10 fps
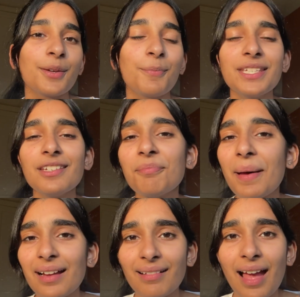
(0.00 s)
a bit of
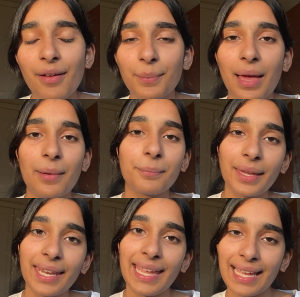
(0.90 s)
background about
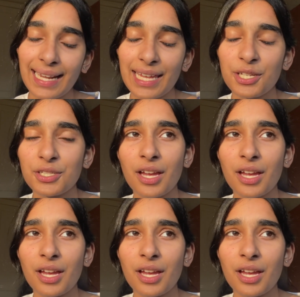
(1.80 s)
me in English.